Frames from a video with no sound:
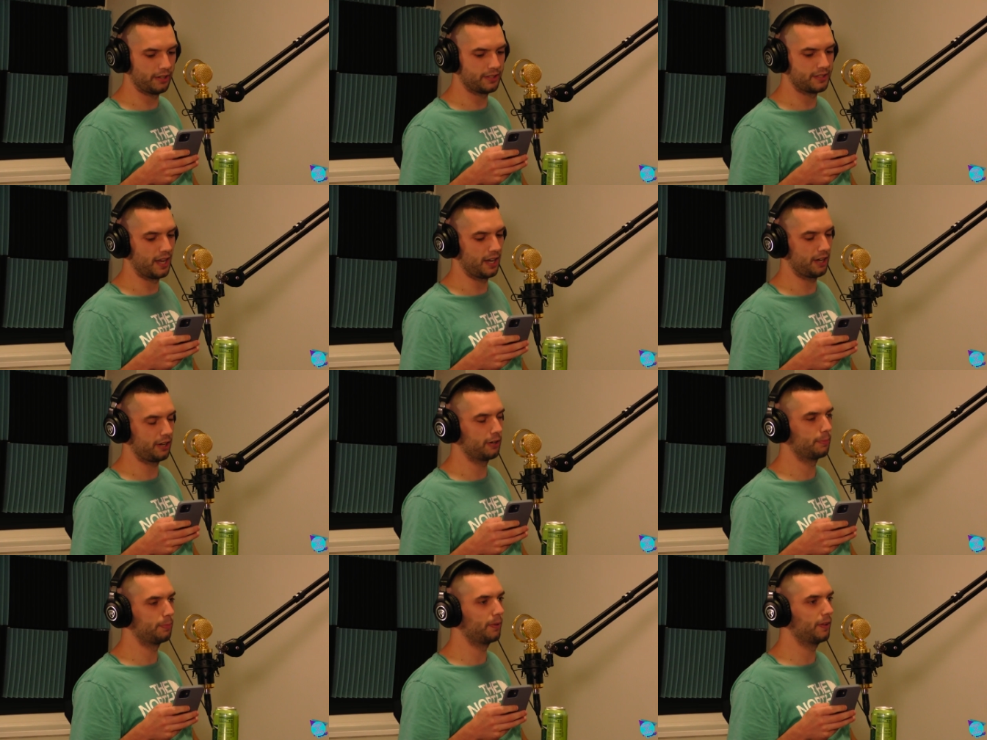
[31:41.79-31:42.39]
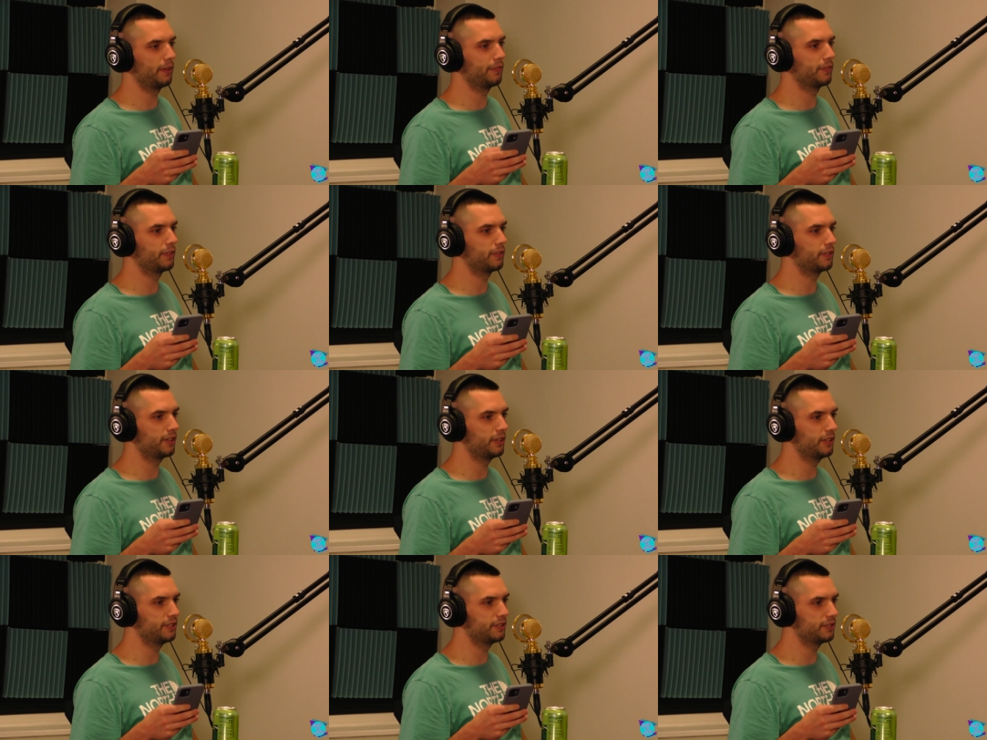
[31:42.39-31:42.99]
Decker play for the
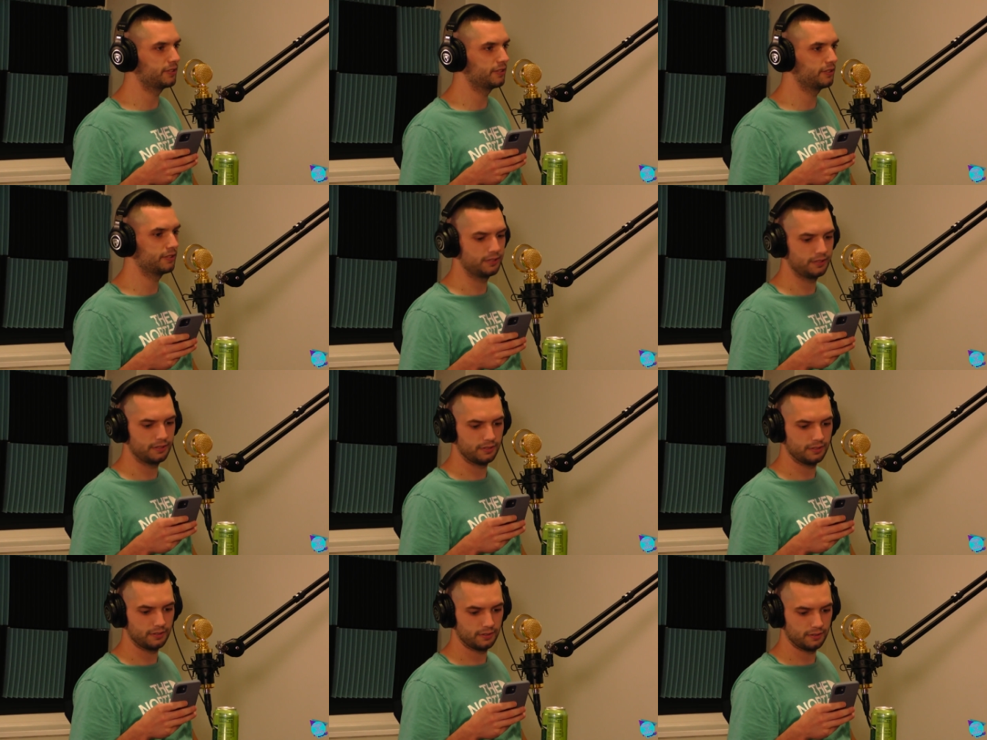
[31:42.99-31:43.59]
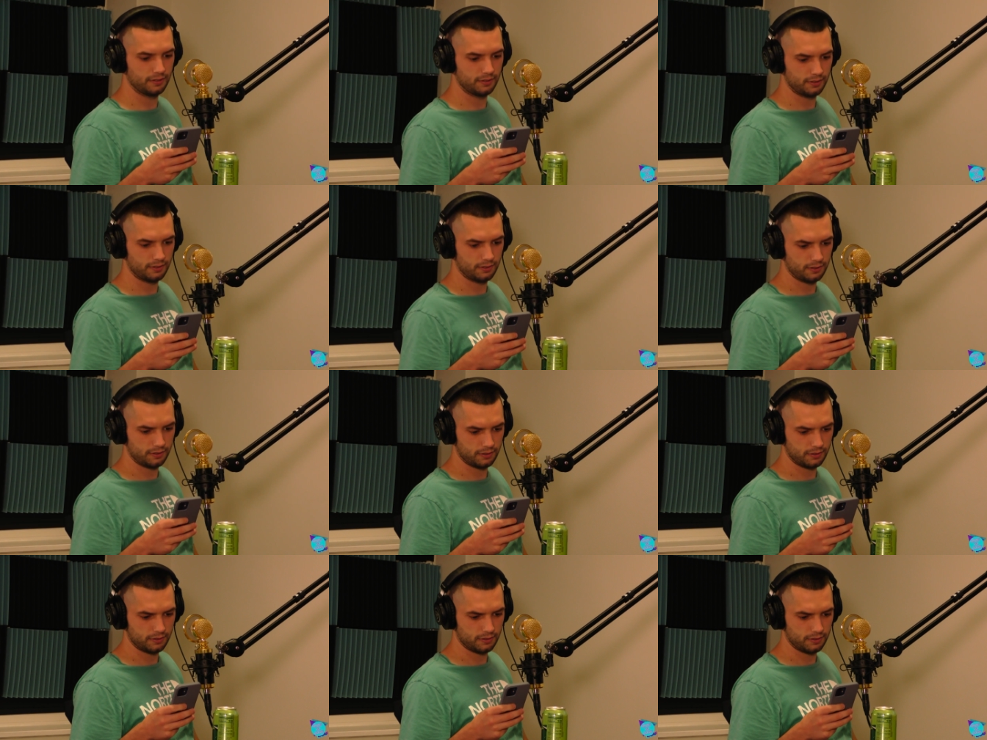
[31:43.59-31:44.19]
Titans?
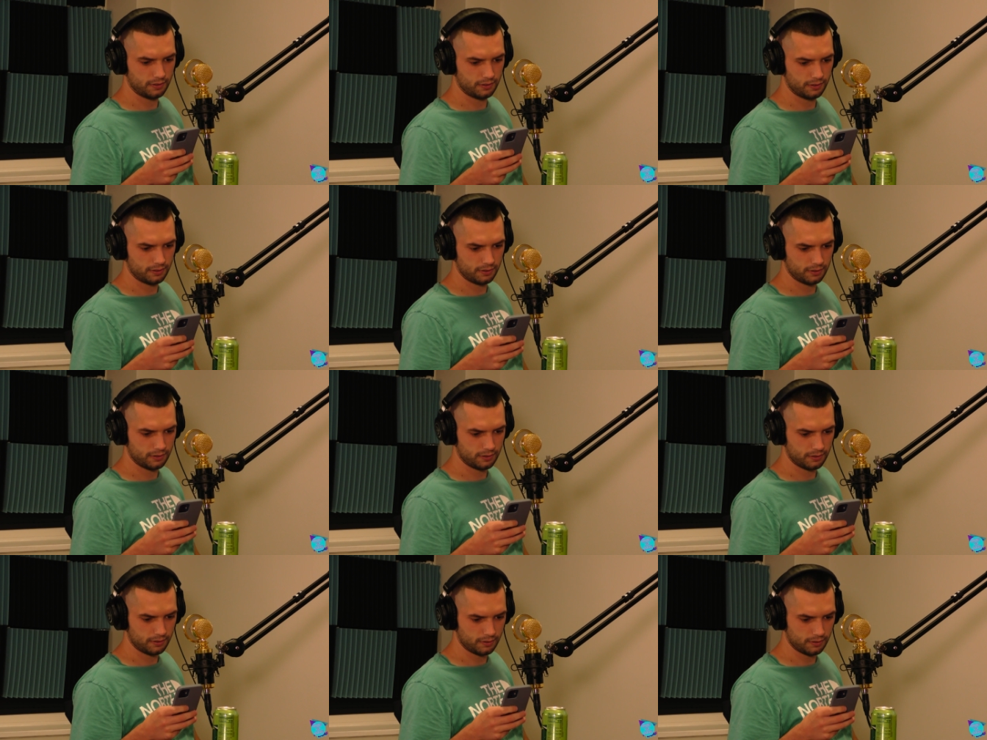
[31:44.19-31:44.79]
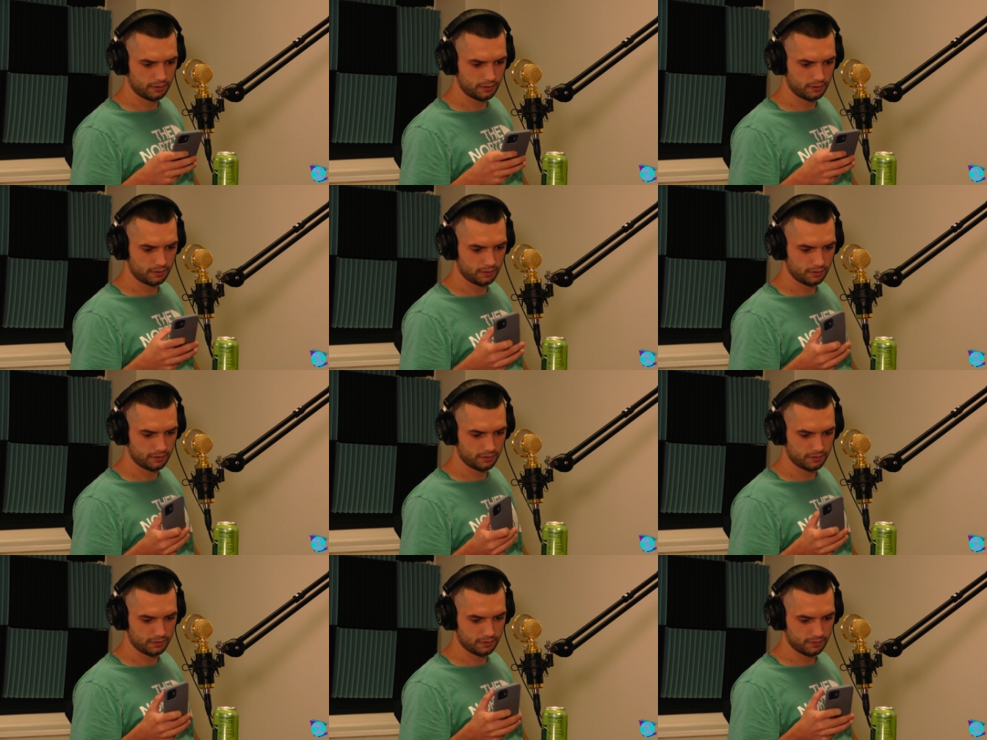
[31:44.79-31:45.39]
Yeah, I think so. For a
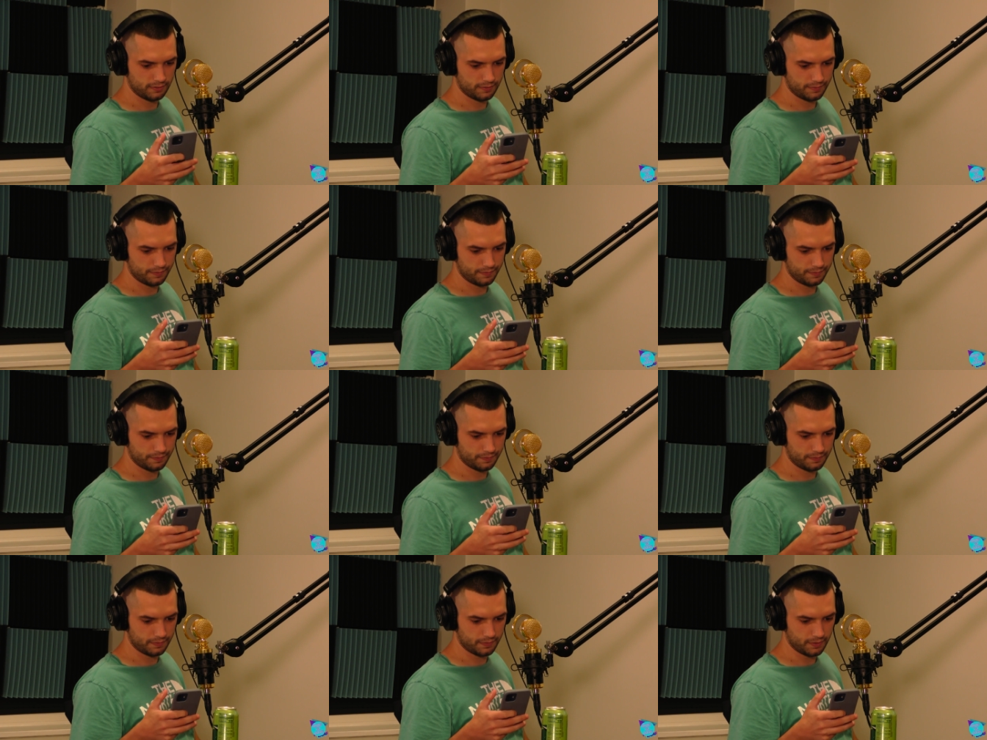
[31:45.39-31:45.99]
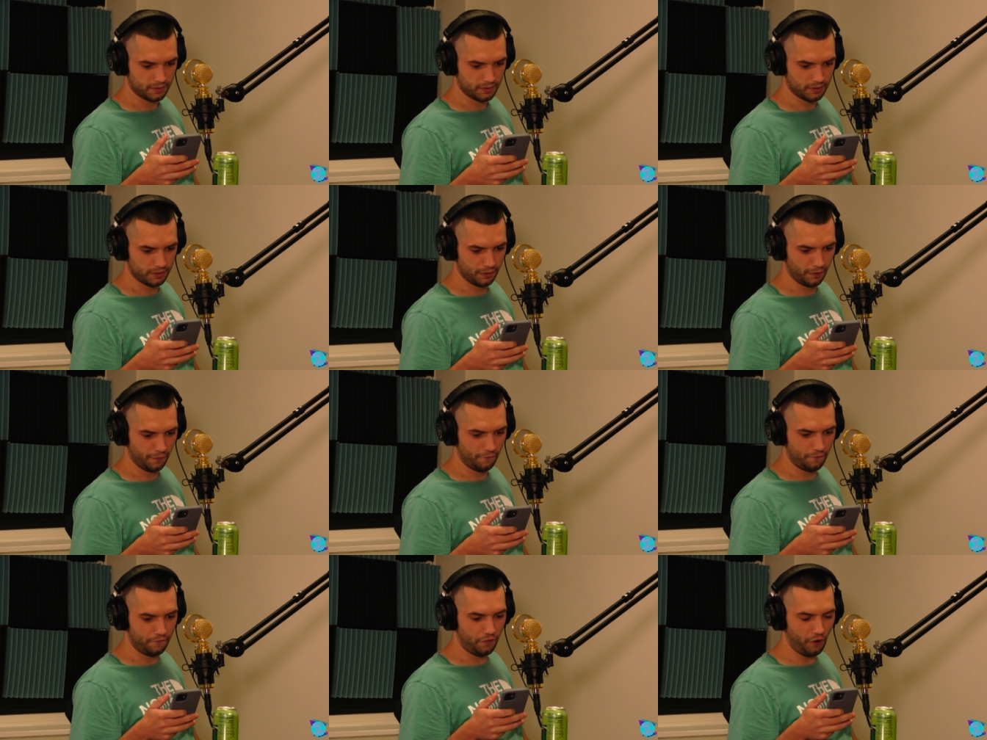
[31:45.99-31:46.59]
year, year or two.
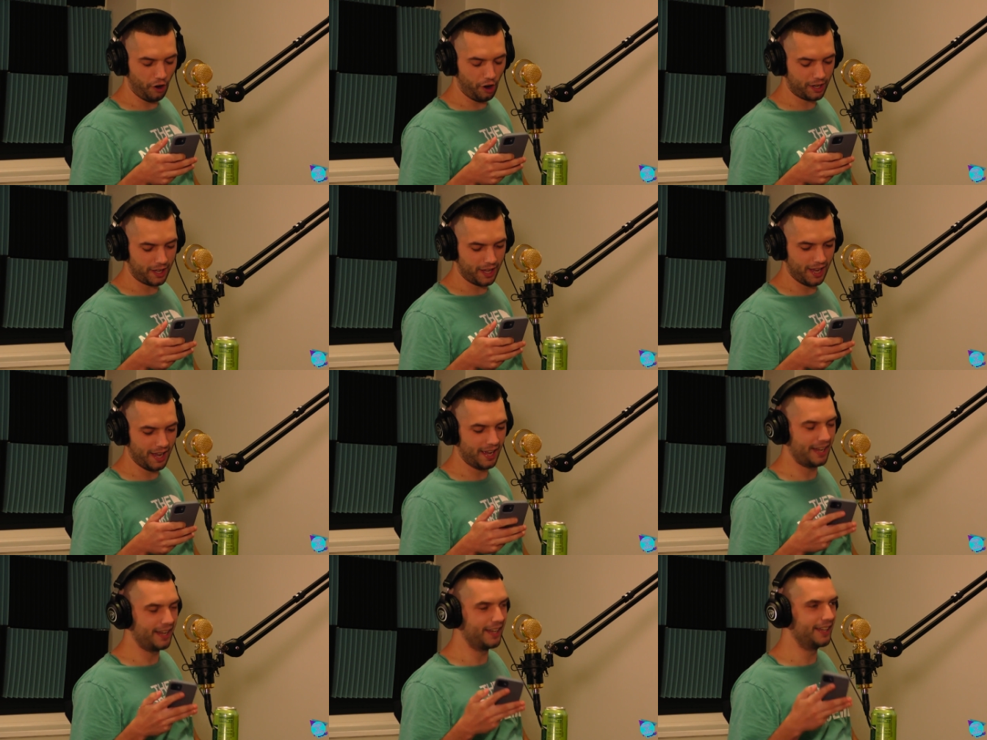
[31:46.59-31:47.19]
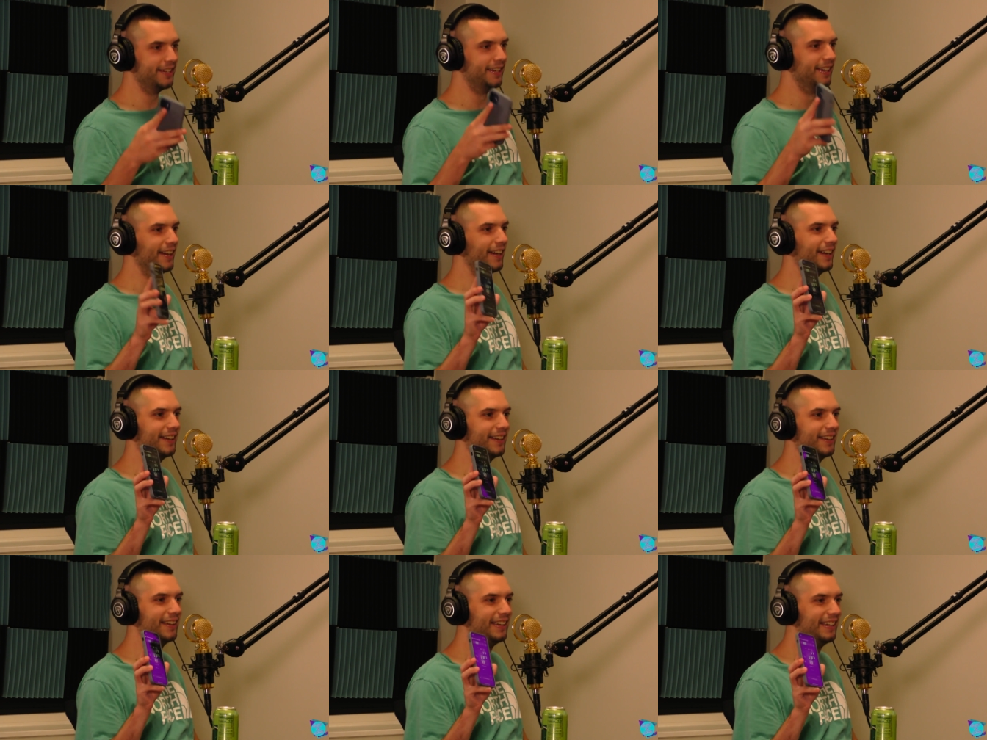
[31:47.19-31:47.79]
Fuck yeah, he
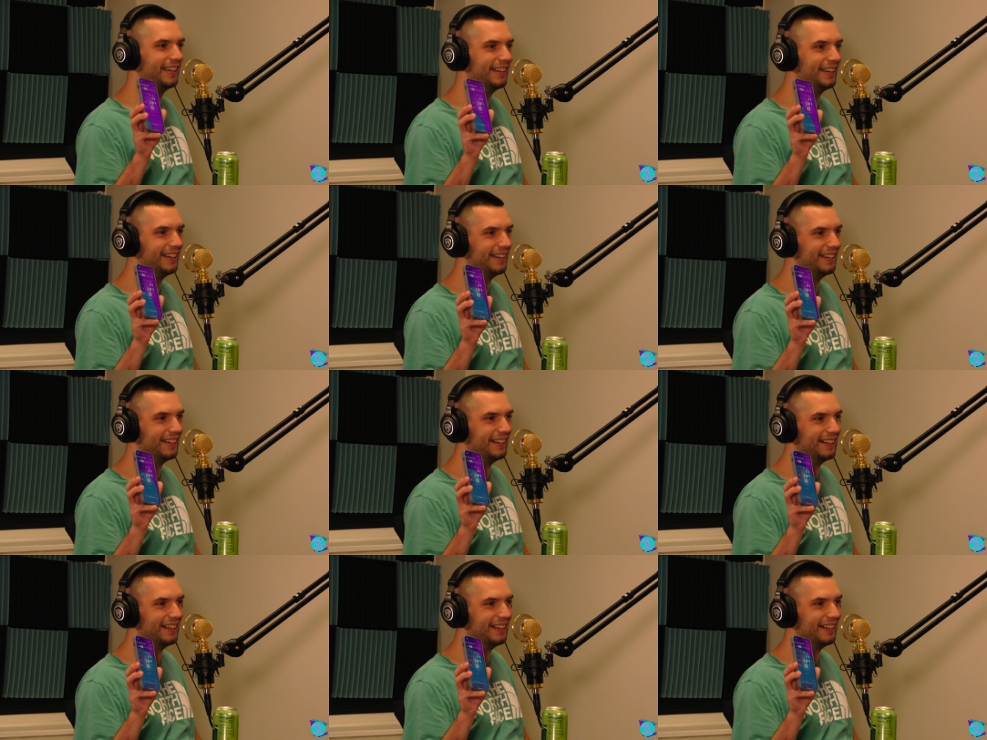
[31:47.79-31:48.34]
did. Yeah.